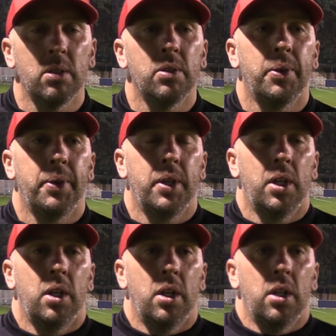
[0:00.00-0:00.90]
contributed quite
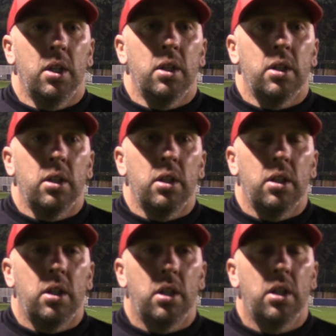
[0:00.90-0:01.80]
heavily to that
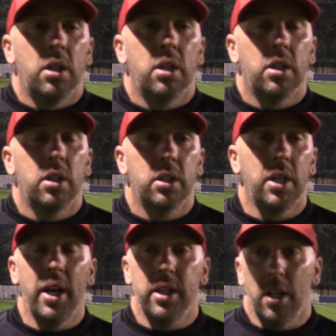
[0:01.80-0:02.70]
goal. So there is that.
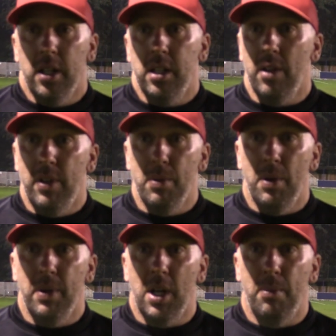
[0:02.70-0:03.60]
yeah, he done he done really
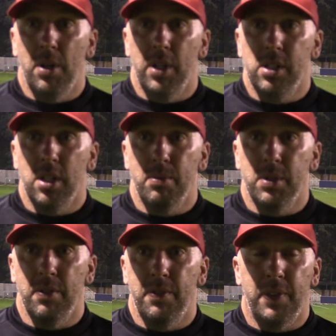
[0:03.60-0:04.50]
well when he come on in terms
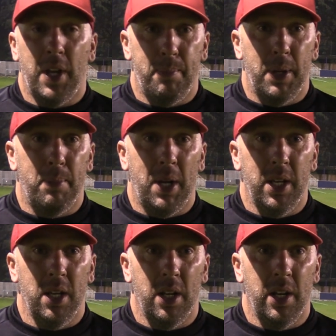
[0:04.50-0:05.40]
of that bit of play,
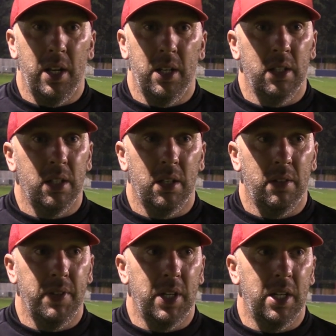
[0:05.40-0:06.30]
and then I
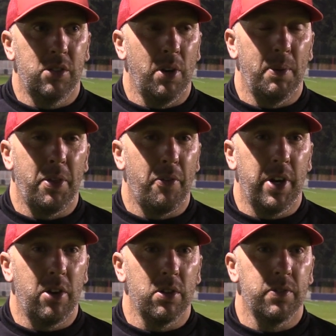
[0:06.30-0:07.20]
think he tried about
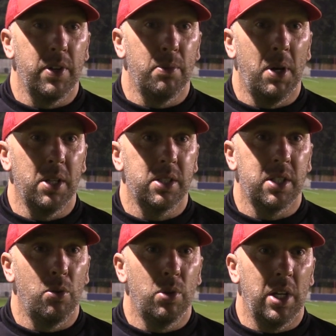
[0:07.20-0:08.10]
three crossfield passes
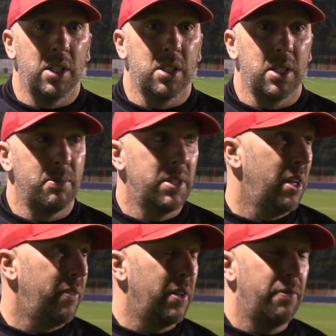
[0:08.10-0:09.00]
that all get intercepted.
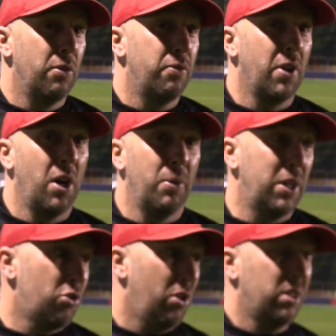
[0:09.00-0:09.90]
I think the fourth goal
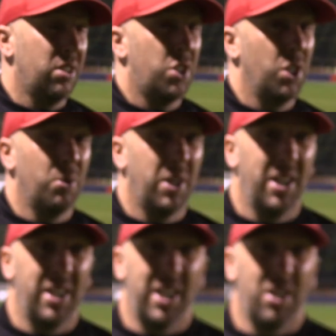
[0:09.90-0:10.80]
he's tried to shield it and then